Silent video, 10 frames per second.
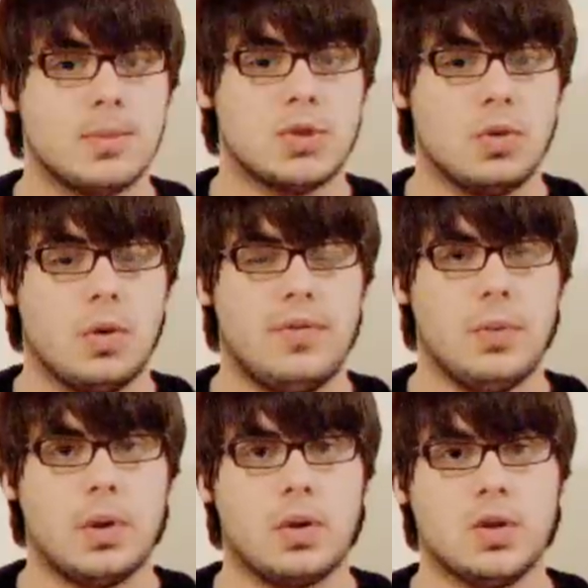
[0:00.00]
So if
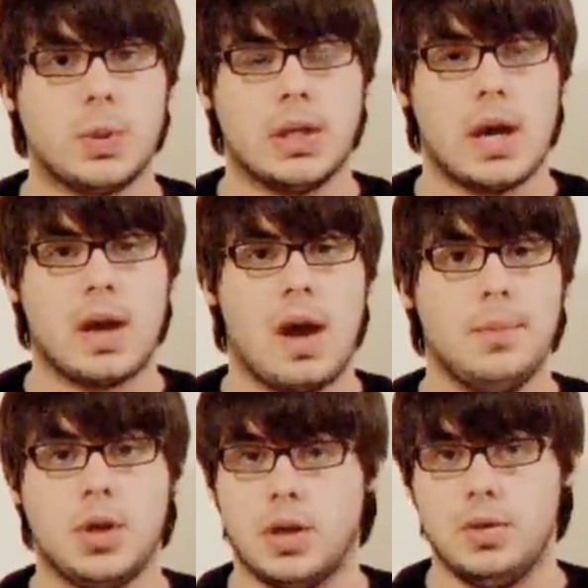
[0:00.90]
you want to go to
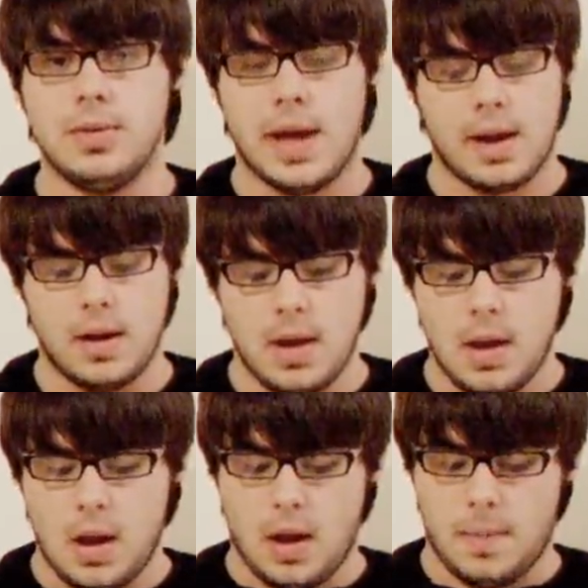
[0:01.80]
Dwell.com, you can do that.
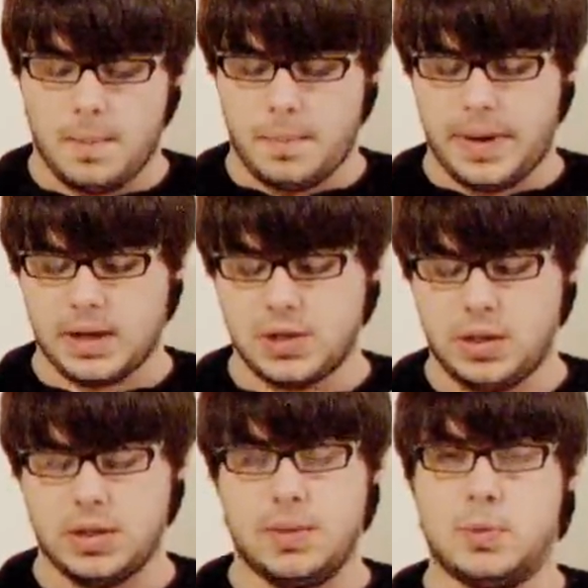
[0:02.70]
But
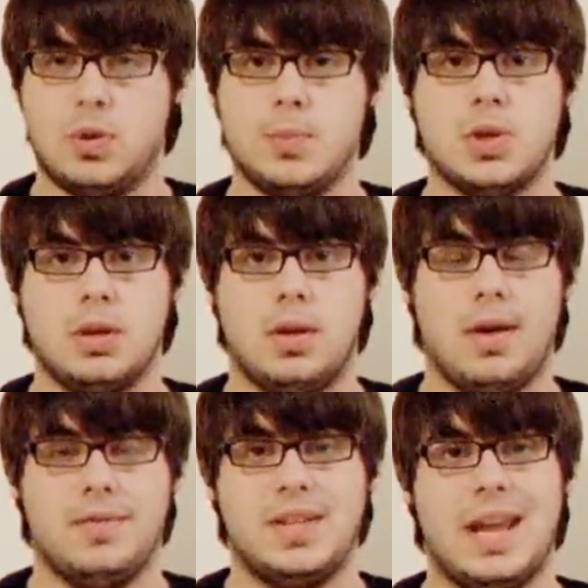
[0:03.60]
actually a subscription
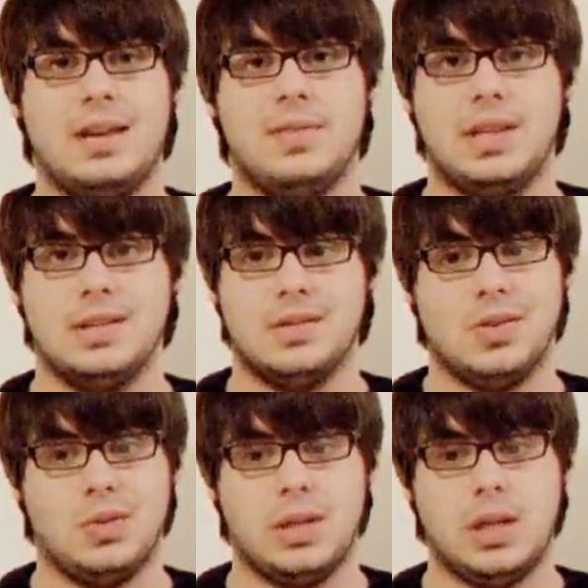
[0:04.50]
of 10 of these is
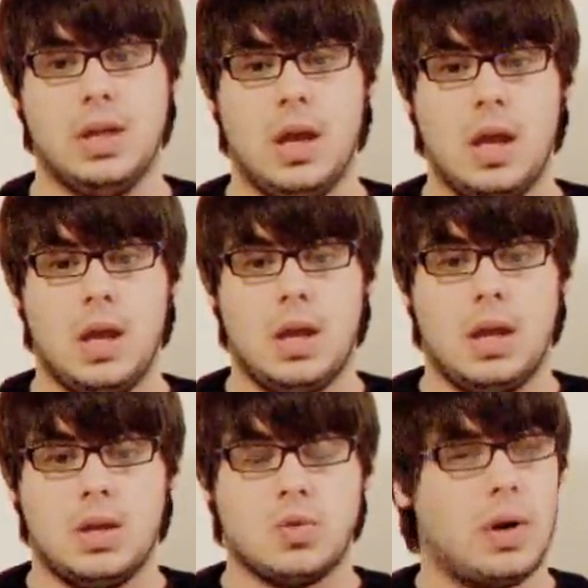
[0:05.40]
only
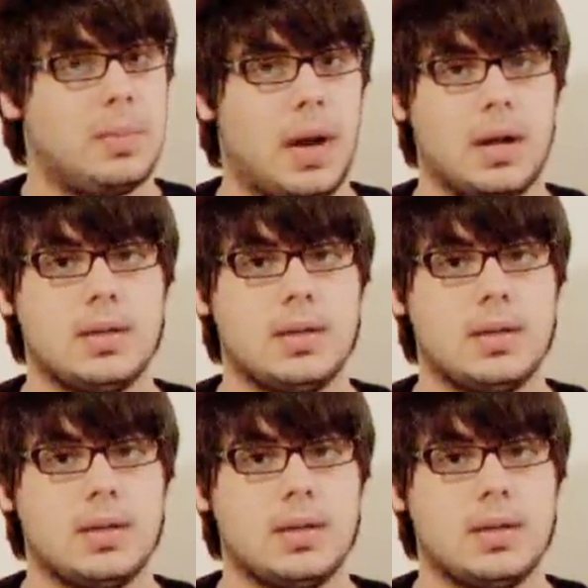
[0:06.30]
$20.